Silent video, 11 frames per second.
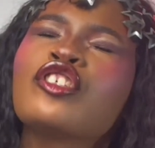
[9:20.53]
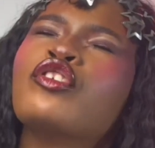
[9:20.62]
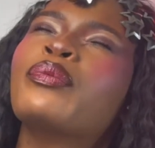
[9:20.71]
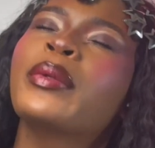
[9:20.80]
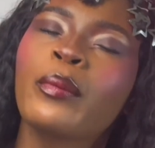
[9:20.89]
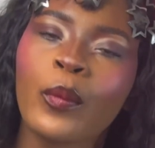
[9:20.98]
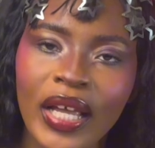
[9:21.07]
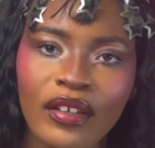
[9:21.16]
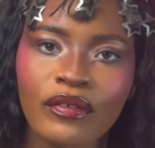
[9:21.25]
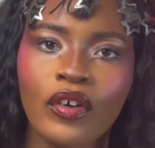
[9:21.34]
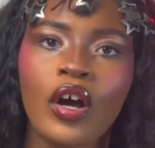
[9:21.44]
you've been
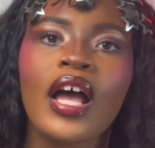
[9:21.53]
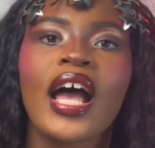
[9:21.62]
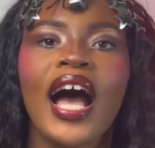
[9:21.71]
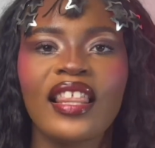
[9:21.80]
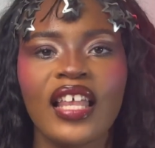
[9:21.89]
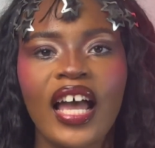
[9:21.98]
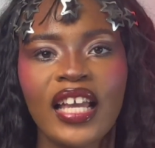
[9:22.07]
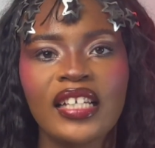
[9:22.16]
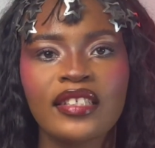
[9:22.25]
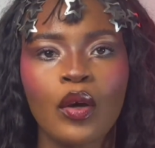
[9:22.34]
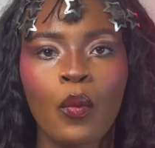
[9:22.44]
waiting for, and that
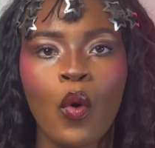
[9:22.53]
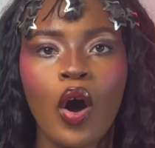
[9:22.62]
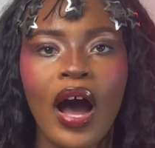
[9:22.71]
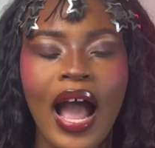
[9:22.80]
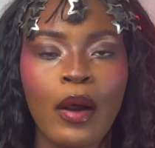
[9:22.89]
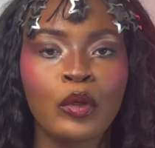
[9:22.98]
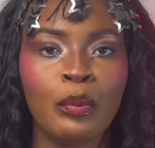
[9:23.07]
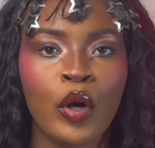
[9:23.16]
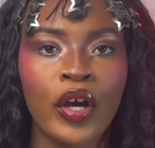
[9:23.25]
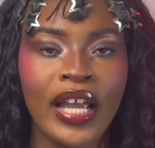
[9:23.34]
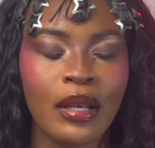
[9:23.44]
is what I would
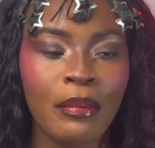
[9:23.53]
put in